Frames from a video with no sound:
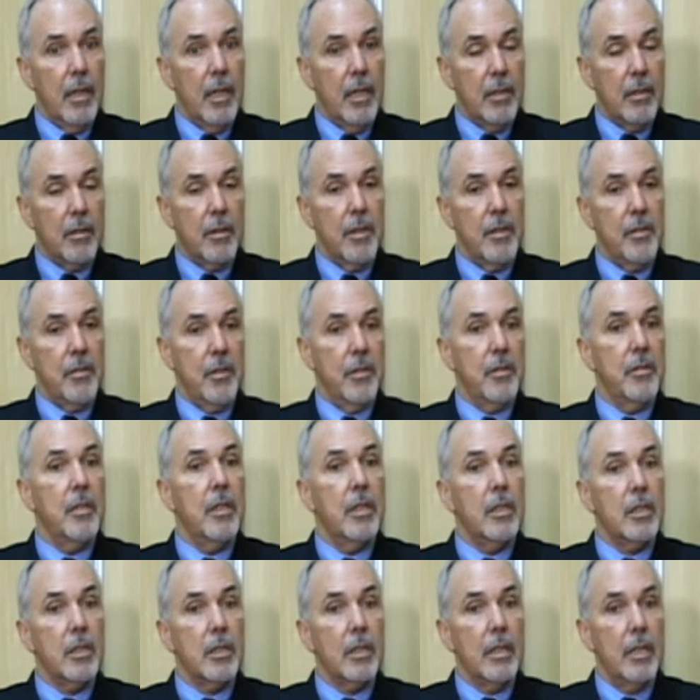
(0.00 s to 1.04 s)
increased
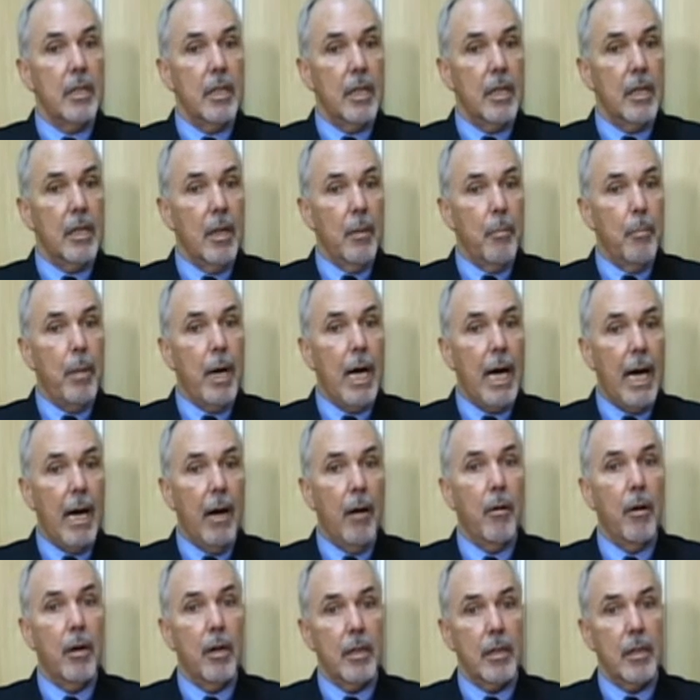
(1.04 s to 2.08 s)
essentially the
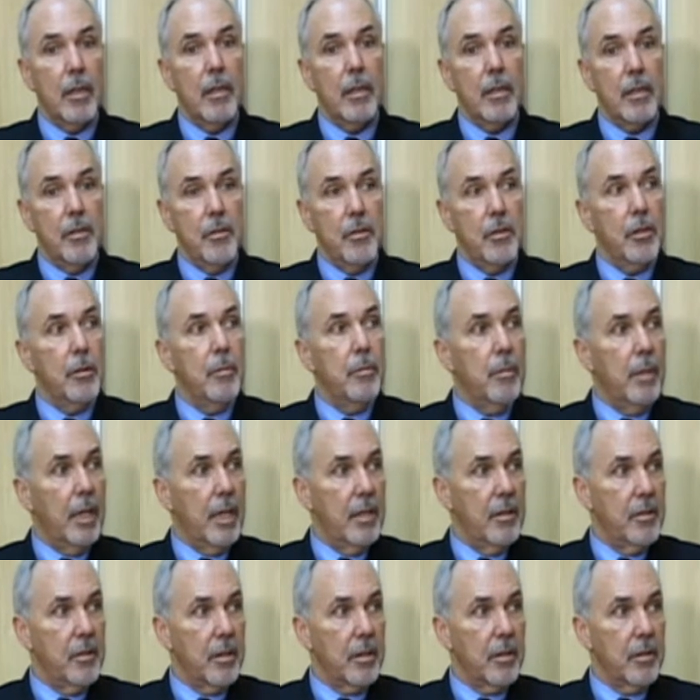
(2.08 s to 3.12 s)
power consumed
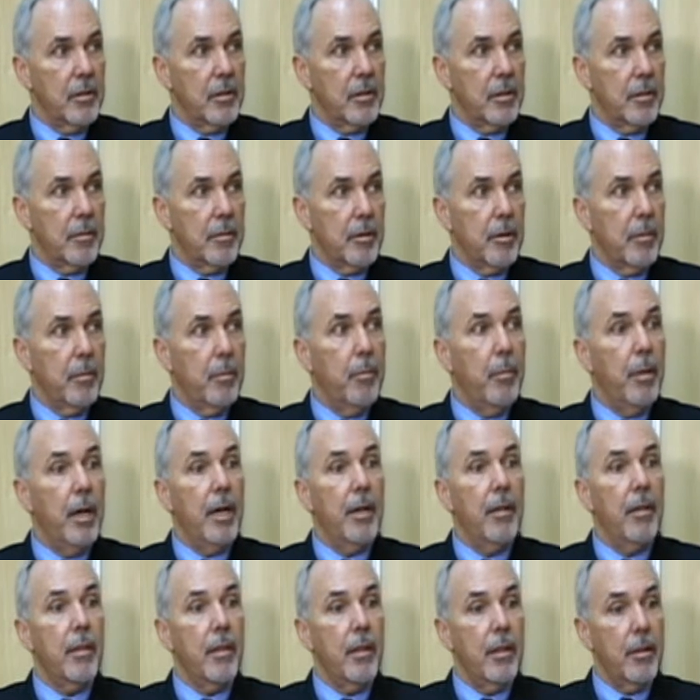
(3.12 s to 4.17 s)
by a single server,
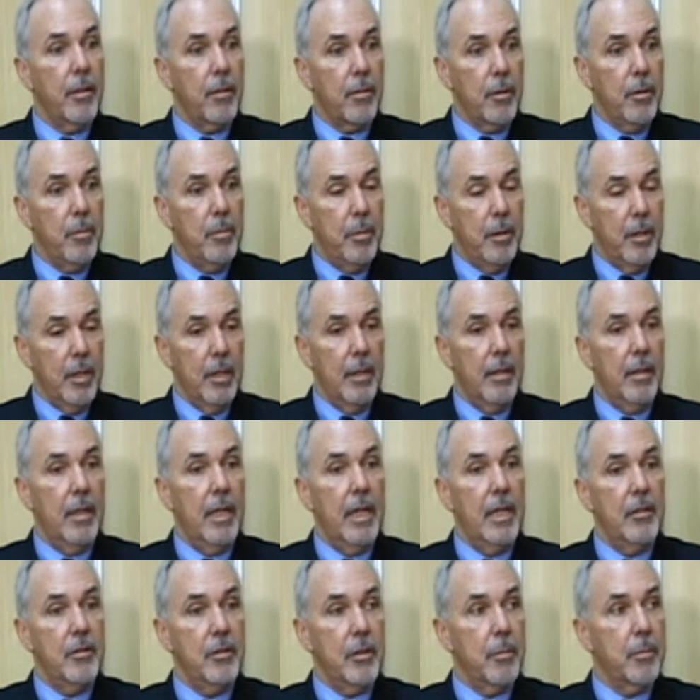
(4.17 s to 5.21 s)
but the throughput,
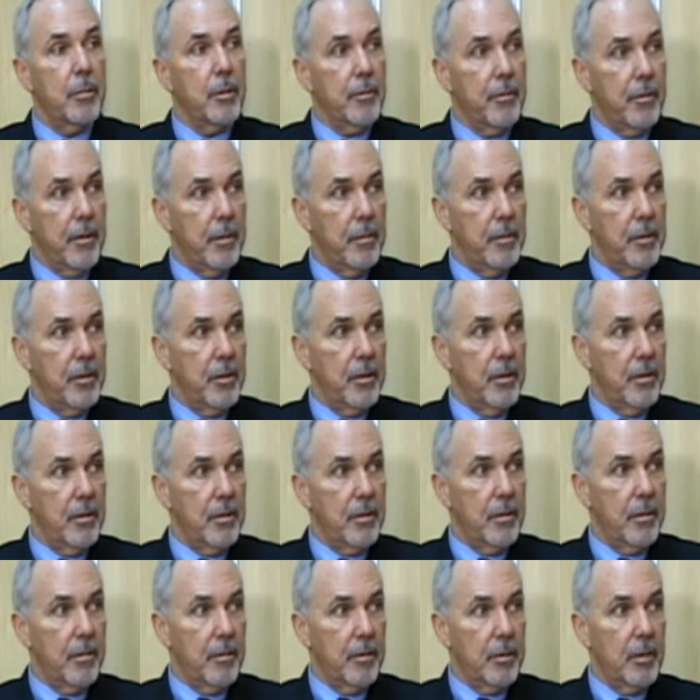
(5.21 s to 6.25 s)
that is the performance of
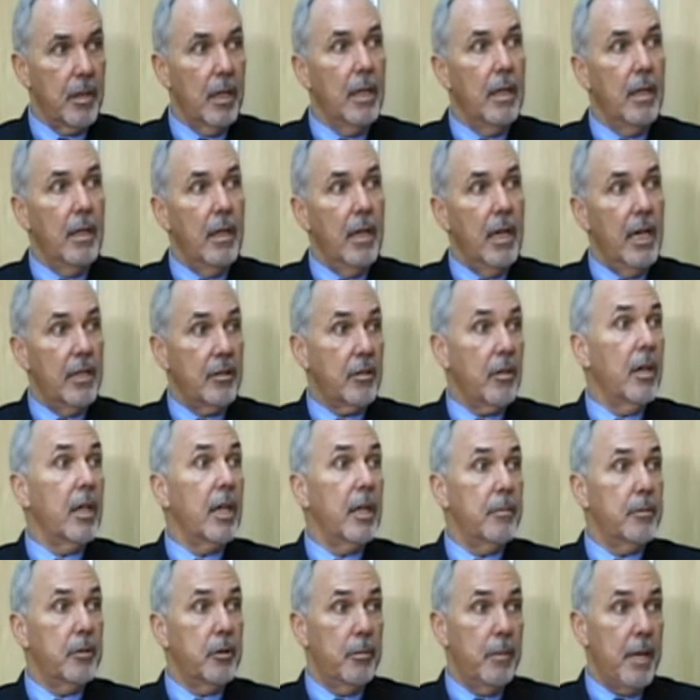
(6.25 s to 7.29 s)
those servers, has
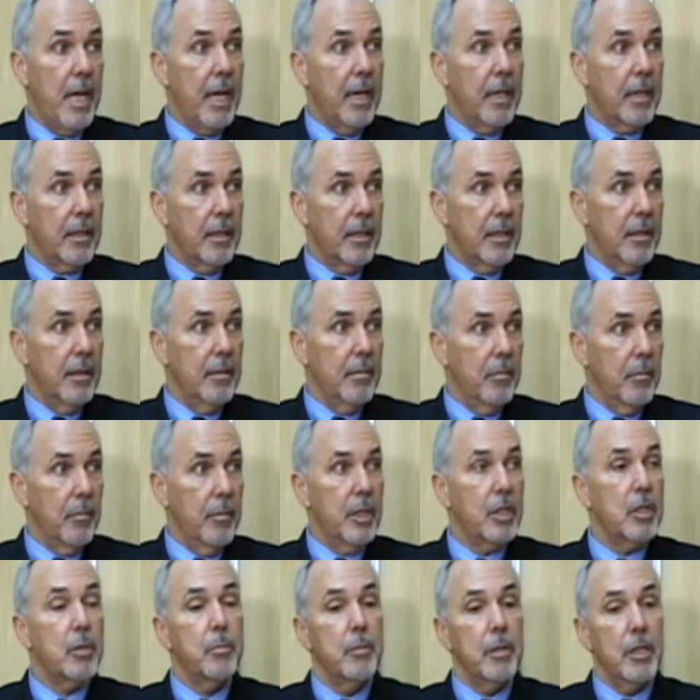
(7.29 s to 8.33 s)
gone up dramatically,
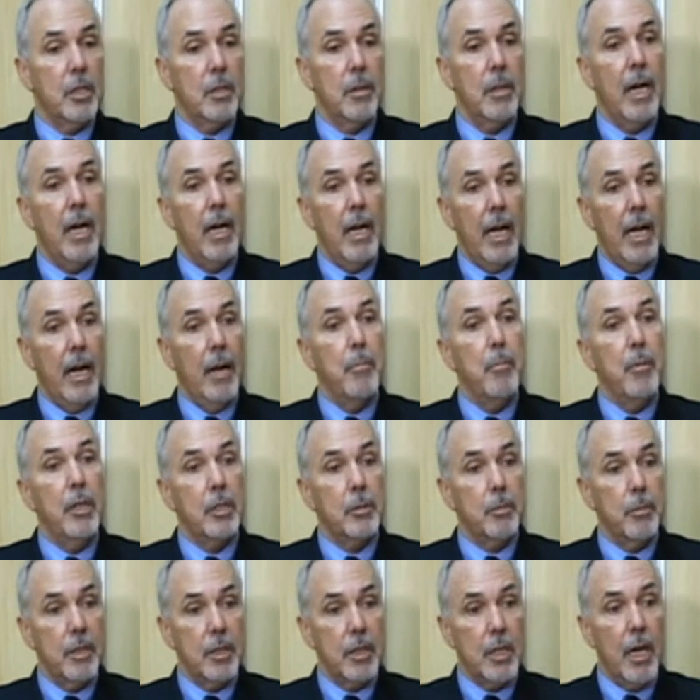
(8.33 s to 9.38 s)
at a
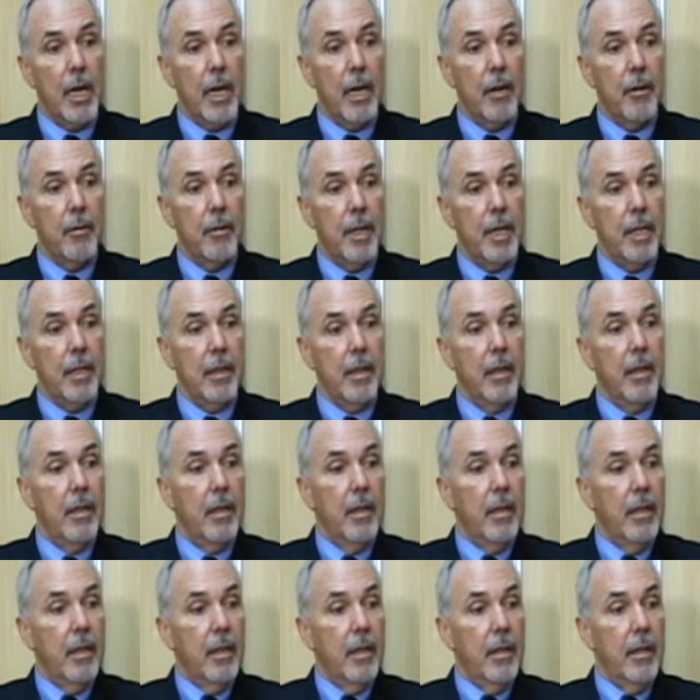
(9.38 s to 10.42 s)
much higher rate
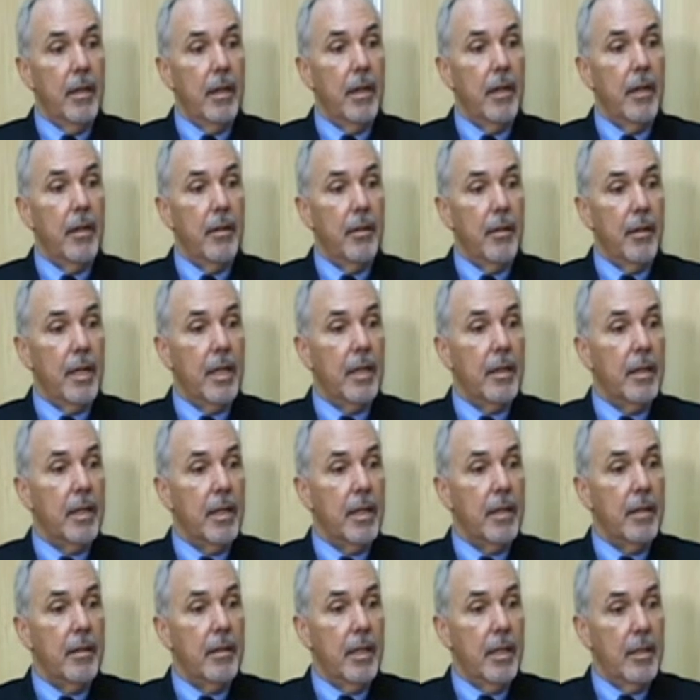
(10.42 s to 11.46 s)
than
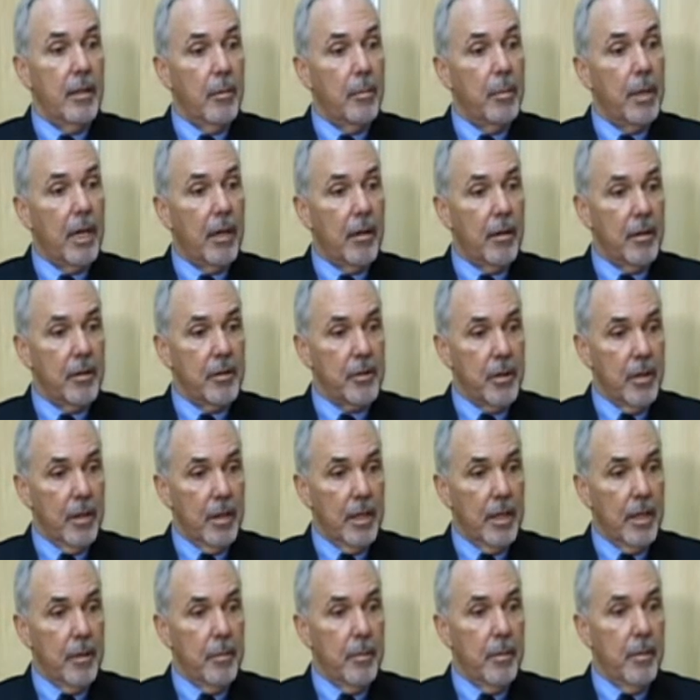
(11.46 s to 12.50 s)
the power has
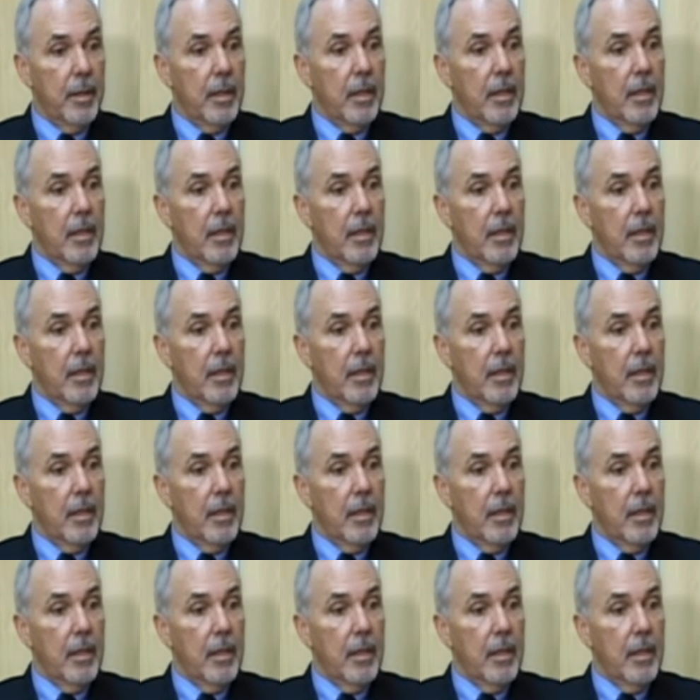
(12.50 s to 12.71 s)
gone up.